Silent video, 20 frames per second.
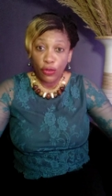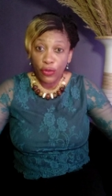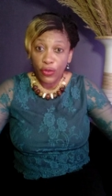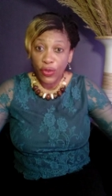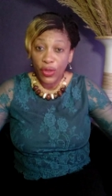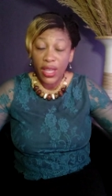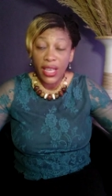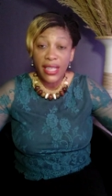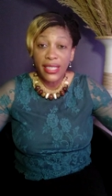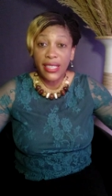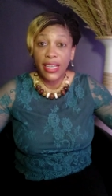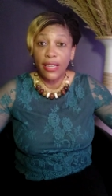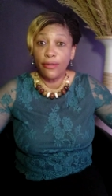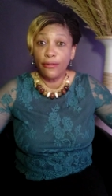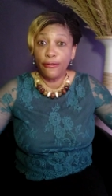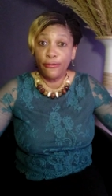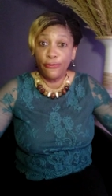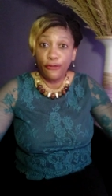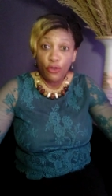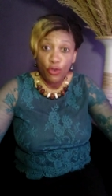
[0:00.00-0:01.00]
of things
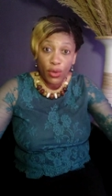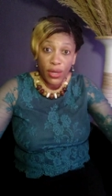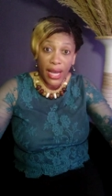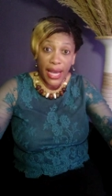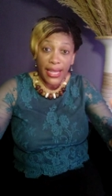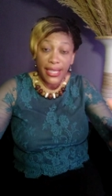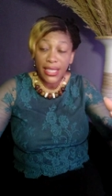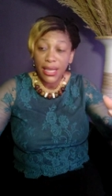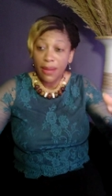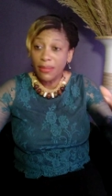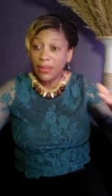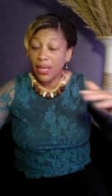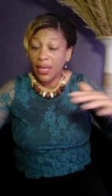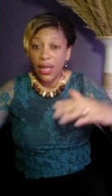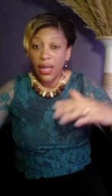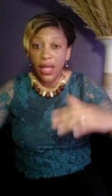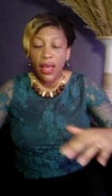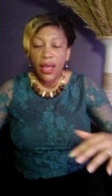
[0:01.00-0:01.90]
and food items.